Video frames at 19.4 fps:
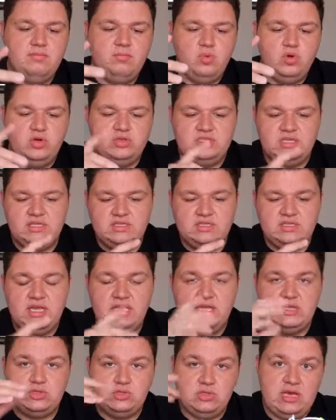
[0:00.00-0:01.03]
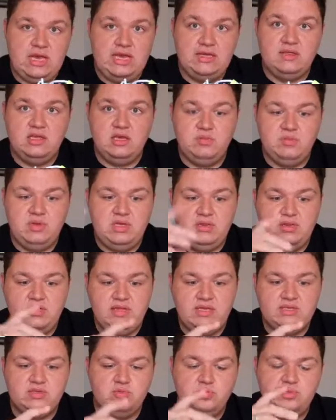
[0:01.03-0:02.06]
what's inside, so the idea being that
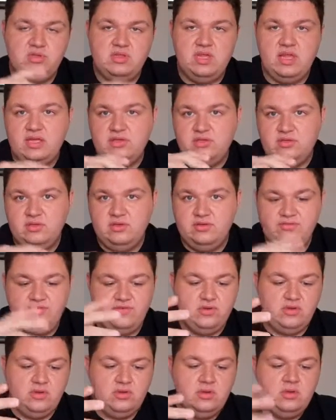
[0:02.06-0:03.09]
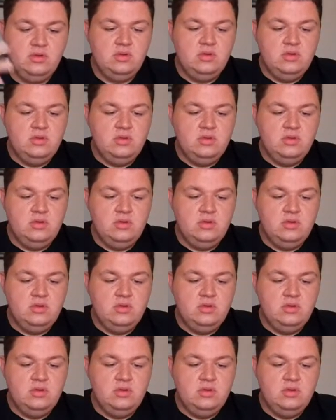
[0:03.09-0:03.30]
this will protect your foot.